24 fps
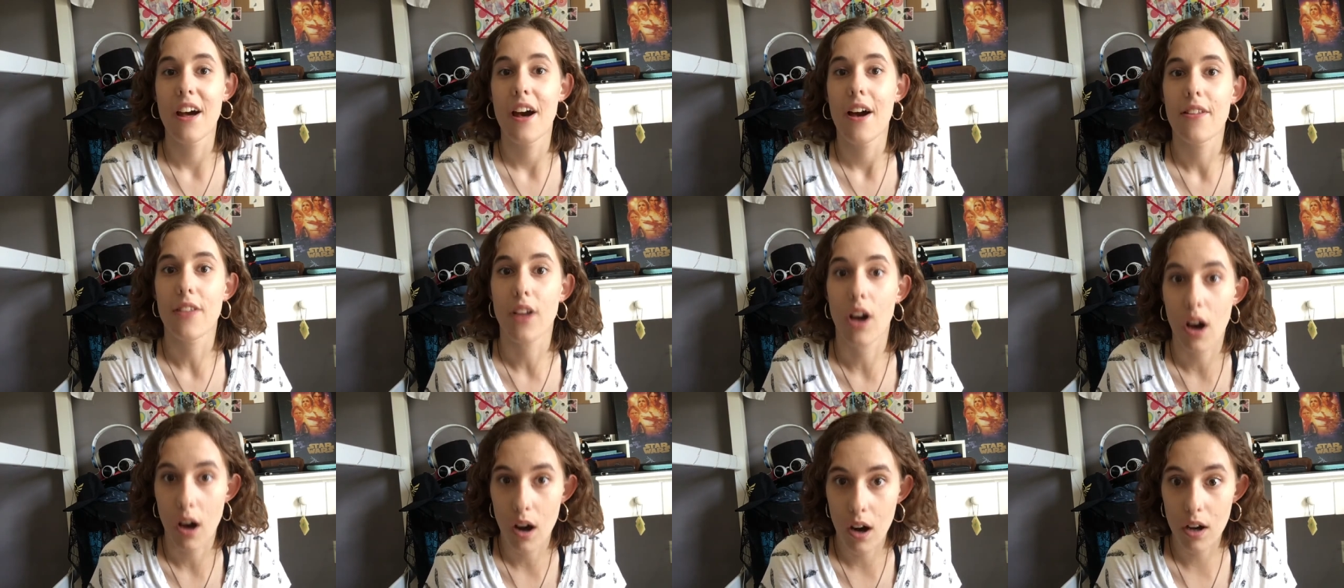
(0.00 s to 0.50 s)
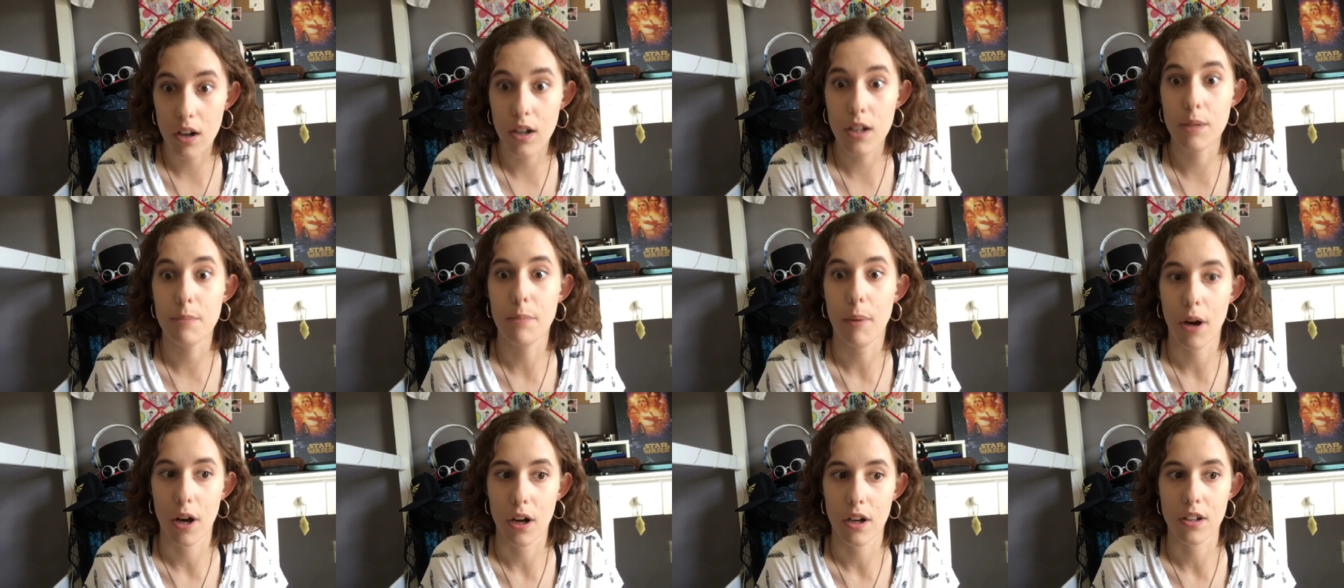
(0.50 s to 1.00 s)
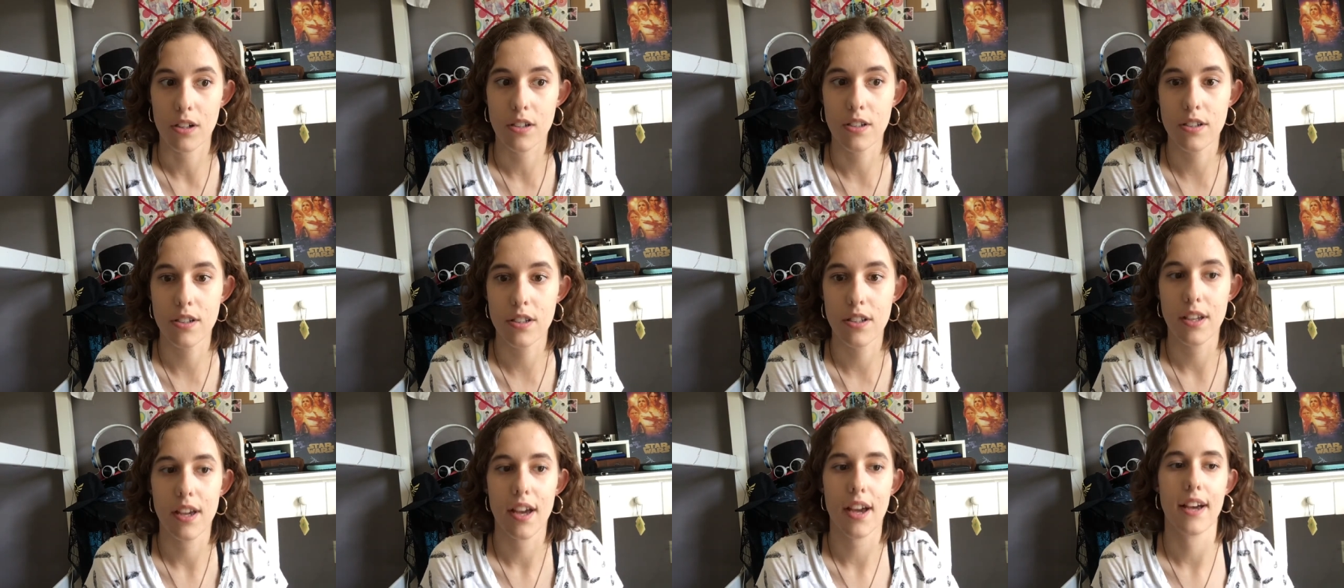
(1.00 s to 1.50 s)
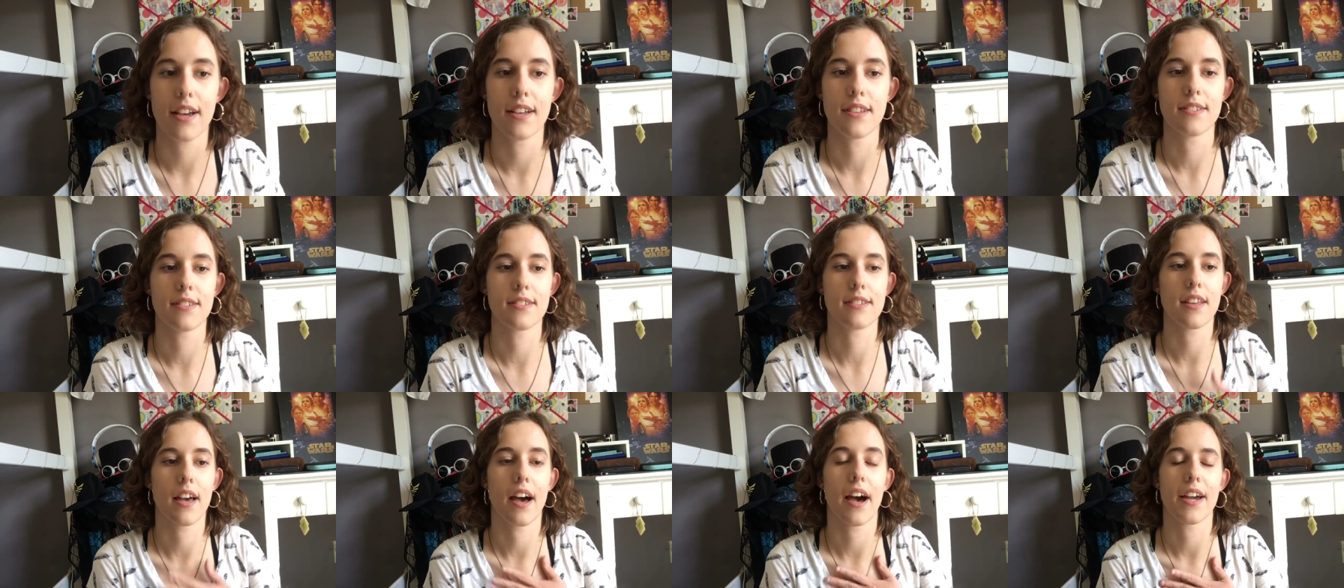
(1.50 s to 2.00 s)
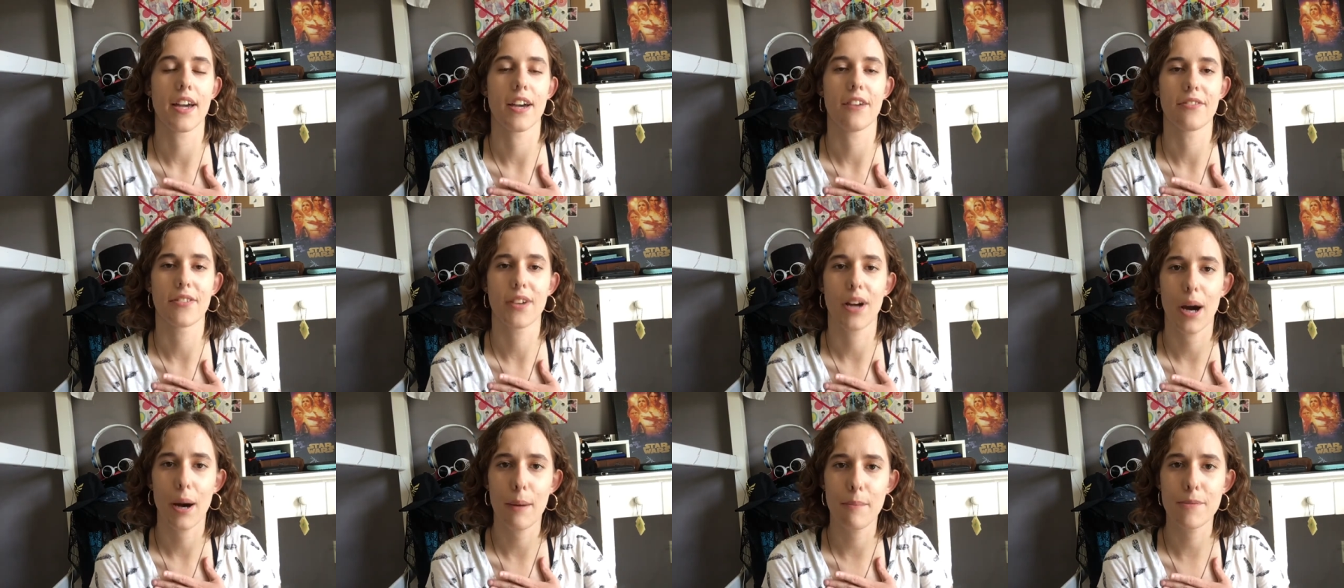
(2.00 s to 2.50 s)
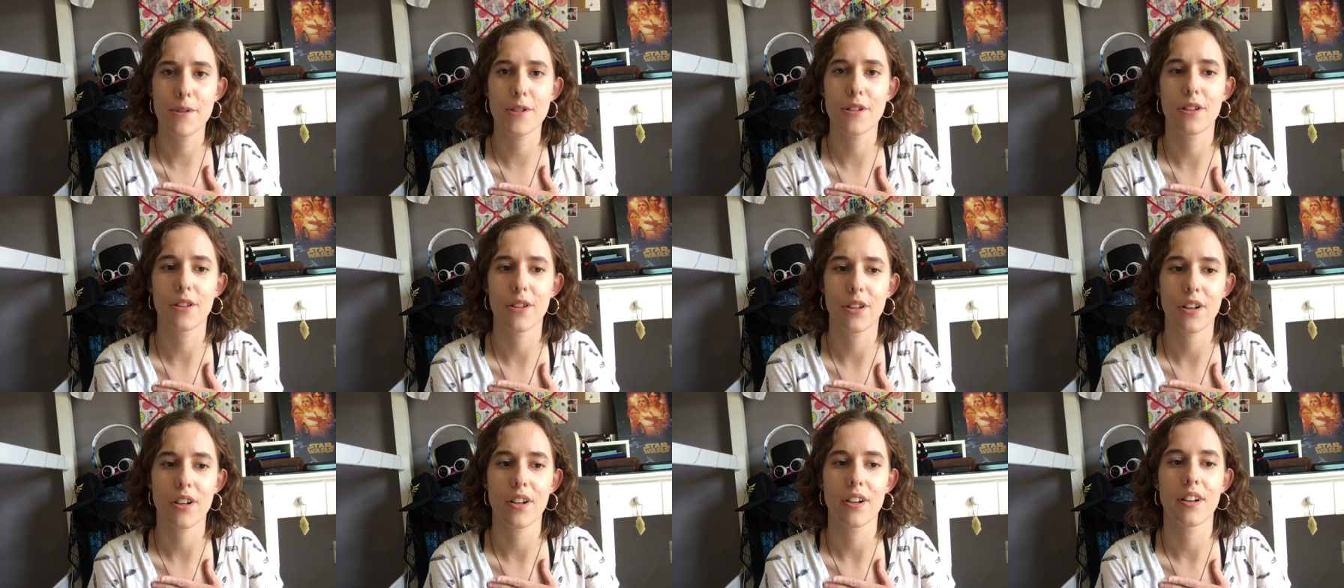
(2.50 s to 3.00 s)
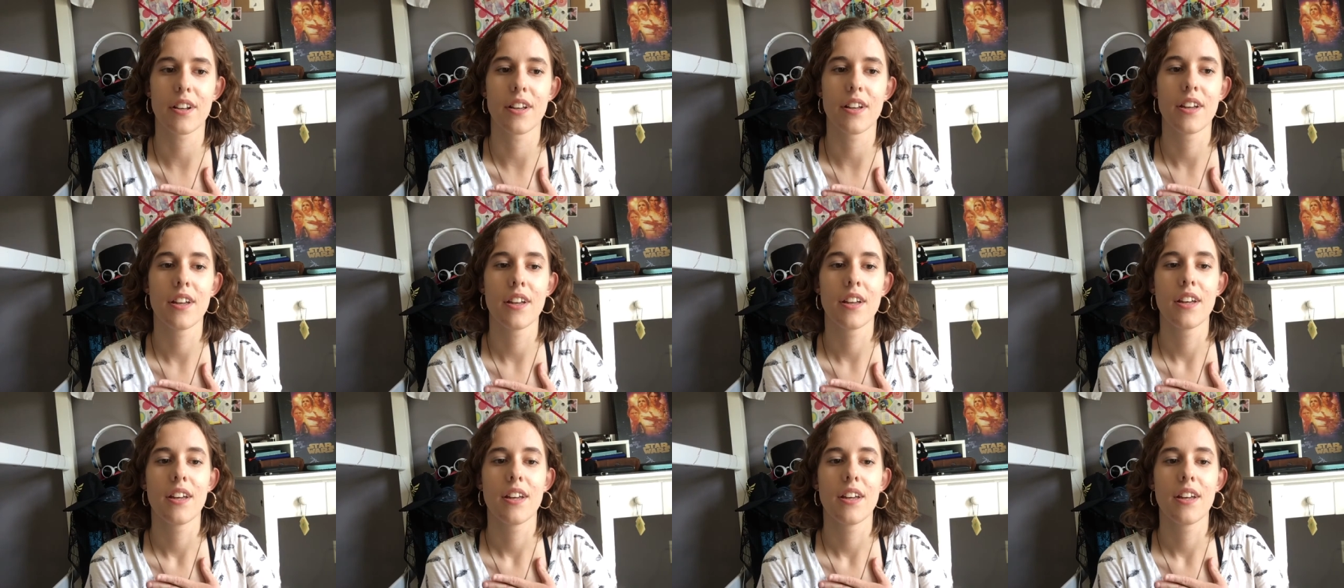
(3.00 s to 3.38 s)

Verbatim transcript: The hard part, as I have come to learn,